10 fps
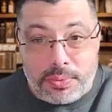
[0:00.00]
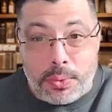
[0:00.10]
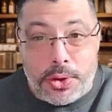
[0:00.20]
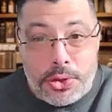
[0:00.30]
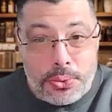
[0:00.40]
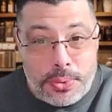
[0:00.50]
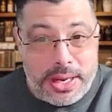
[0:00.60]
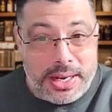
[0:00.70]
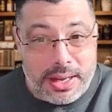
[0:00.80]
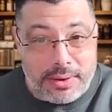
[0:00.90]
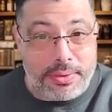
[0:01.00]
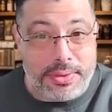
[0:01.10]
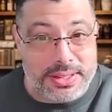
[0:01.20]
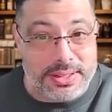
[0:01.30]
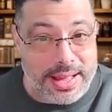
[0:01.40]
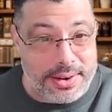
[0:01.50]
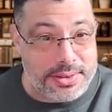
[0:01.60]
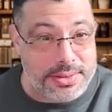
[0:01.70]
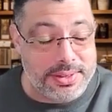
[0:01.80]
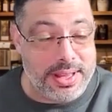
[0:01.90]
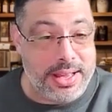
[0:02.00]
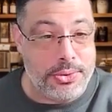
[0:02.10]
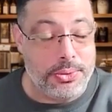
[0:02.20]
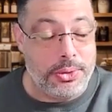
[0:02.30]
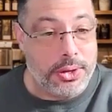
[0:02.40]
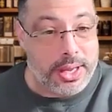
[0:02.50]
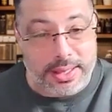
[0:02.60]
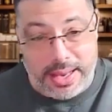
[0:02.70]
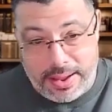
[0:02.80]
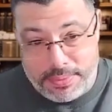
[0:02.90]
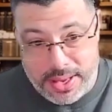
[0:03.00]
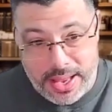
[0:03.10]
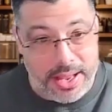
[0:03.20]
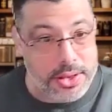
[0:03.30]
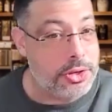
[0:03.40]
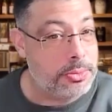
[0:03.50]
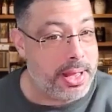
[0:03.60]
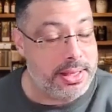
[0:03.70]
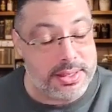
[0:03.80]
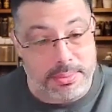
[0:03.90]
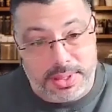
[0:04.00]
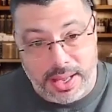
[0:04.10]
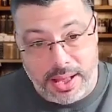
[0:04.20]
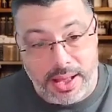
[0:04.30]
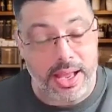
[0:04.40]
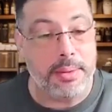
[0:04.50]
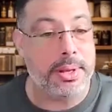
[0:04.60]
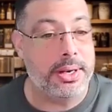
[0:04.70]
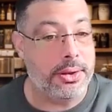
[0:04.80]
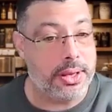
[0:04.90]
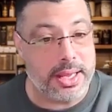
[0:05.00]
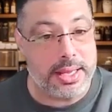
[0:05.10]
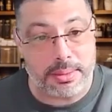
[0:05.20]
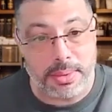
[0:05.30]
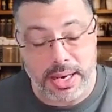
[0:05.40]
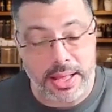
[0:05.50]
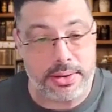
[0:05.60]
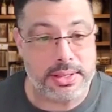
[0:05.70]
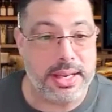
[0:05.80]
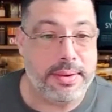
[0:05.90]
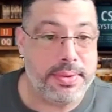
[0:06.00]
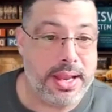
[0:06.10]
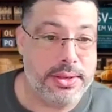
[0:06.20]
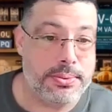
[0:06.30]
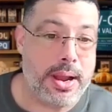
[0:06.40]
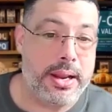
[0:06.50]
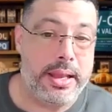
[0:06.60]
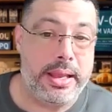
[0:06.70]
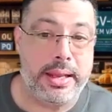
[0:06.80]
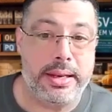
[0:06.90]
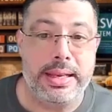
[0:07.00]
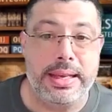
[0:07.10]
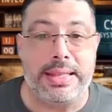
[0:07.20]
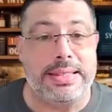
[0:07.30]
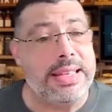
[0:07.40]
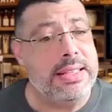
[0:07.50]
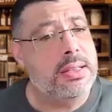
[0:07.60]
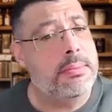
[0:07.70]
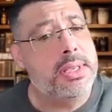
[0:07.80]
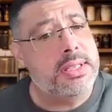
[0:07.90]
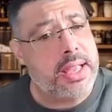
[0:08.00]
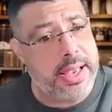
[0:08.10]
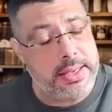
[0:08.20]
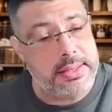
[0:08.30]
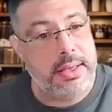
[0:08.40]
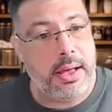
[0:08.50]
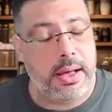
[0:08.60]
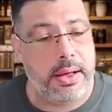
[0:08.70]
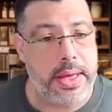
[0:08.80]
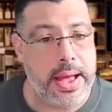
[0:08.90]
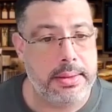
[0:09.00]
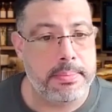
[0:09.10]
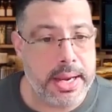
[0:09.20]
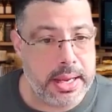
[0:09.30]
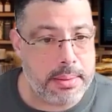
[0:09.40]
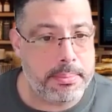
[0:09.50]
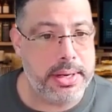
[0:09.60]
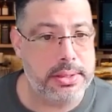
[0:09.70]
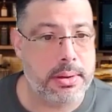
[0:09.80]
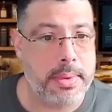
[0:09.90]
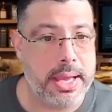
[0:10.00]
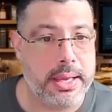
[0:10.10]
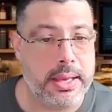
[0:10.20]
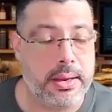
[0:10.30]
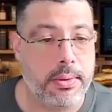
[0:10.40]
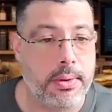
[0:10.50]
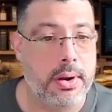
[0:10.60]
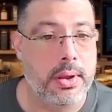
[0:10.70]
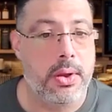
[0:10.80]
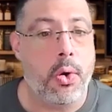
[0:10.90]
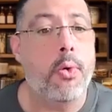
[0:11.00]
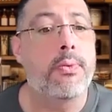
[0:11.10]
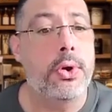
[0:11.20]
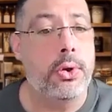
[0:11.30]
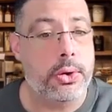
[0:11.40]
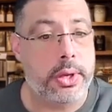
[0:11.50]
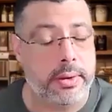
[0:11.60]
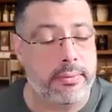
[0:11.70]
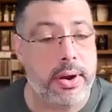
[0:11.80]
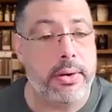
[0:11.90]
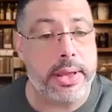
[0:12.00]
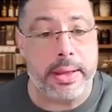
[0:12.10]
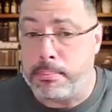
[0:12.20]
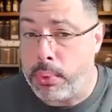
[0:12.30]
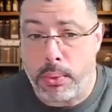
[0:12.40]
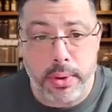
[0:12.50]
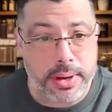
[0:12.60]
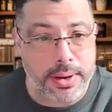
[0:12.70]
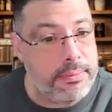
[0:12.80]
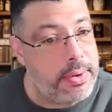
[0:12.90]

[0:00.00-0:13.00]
when you read enough of these letters and you look at the FDA and you spend some time and looking at some of the letters that the FDA is writing and seeing some mistakes that many companies are making or overlooking very important and